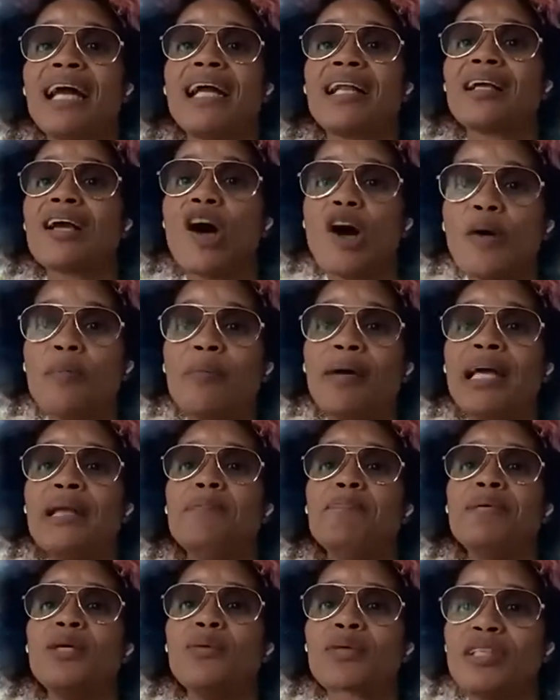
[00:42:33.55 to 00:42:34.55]
then I'll come
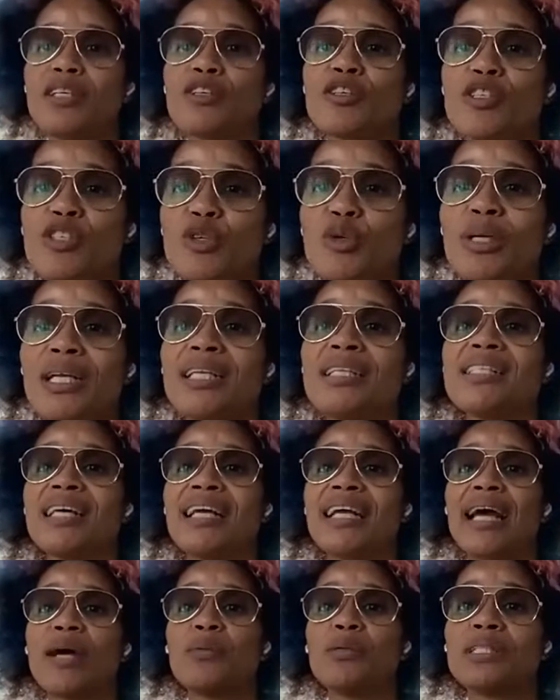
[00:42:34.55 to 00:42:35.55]
and be with your
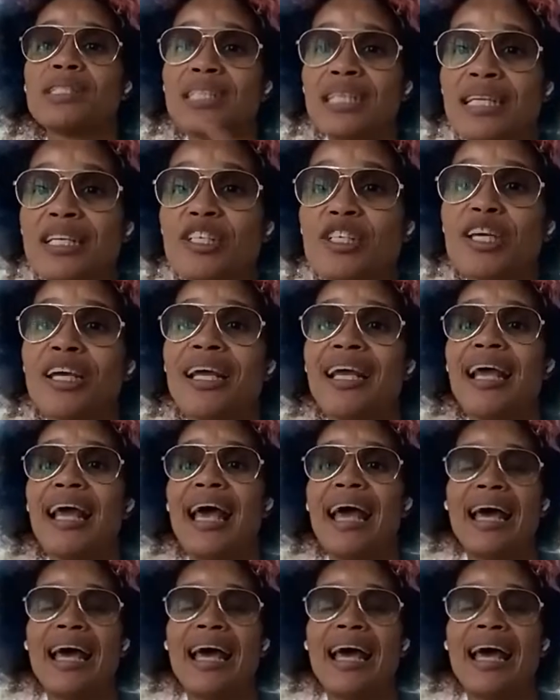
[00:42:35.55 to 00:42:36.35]
students and I will teach.